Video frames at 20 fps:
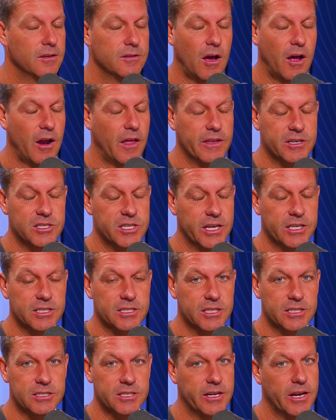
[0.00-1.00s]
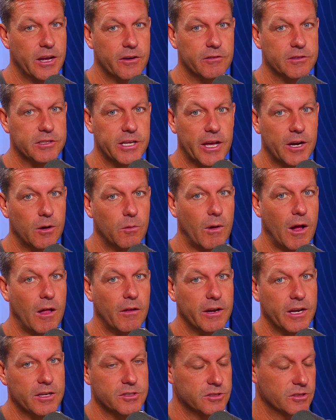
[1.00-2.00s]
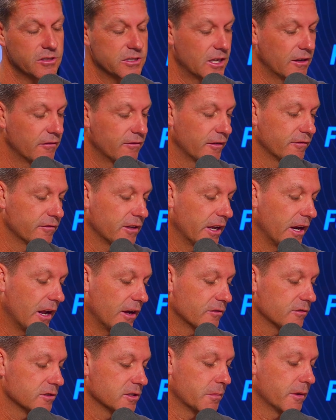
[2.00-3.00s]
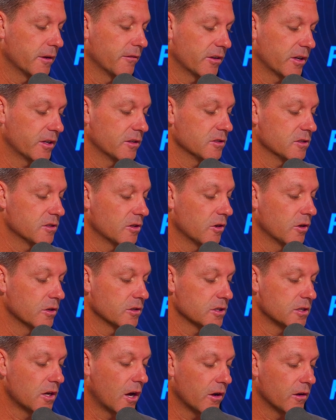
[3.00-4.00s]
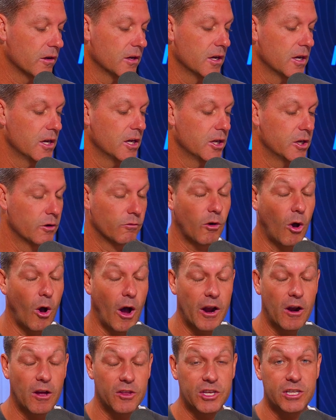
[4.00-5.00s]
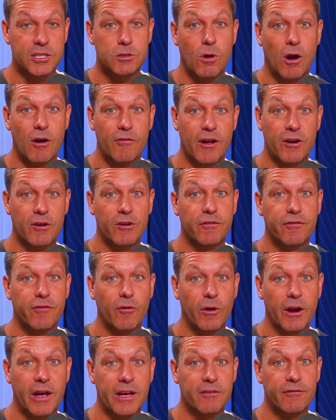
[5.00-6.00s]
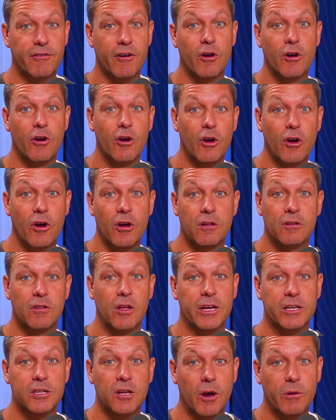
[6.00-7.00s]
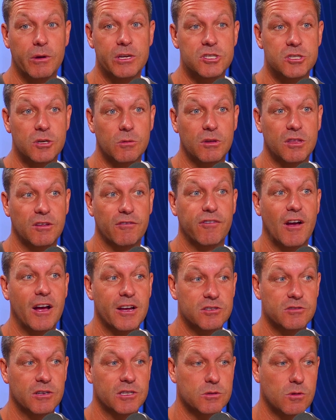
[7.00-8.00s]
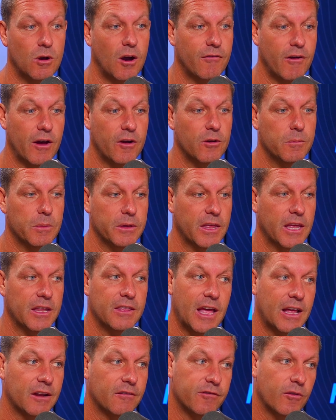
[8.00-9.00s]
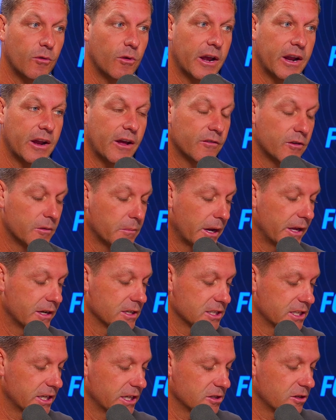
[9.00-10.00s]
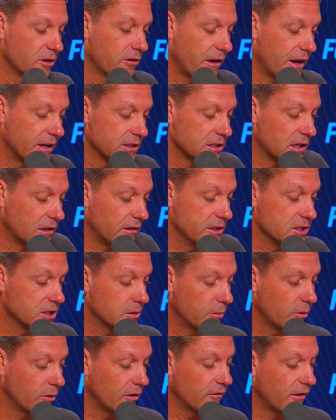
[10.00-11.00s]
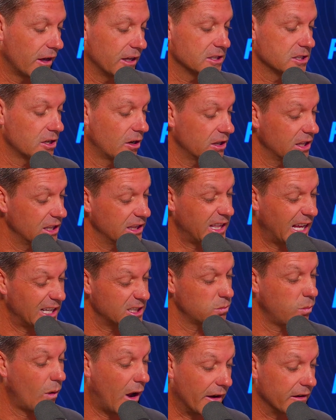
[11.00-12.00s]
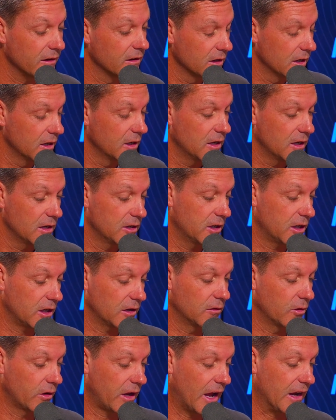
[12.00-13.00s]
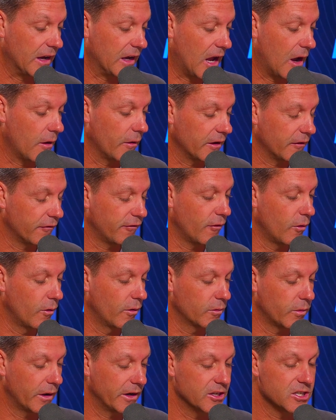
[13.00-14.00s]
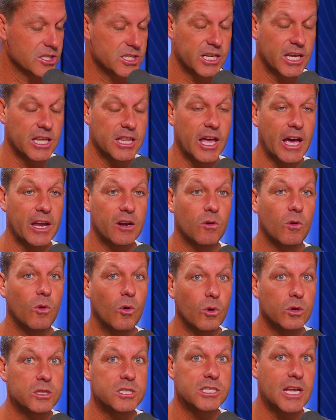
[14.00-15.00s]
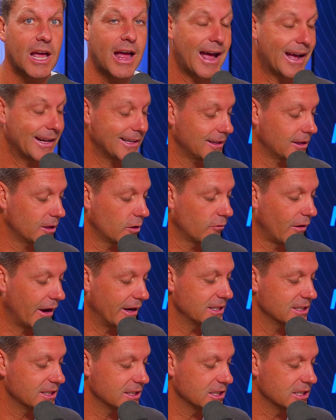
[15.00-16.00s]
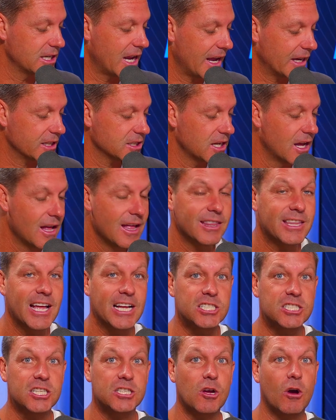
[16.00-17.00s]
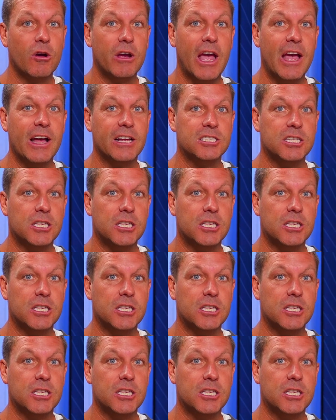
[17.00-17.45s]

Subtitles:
I don't think she gets 1,600 down a well, and as you said, 1,500 is a bit of a concern. So you're right. I think 1,200 to 14 for her, like no issue with the fast run 1,200, but then that 1,400 metres sees her out to Declicci Boulevard. So I think that's one you can look at going forward when you see that horse at the races next. That's the Doghouse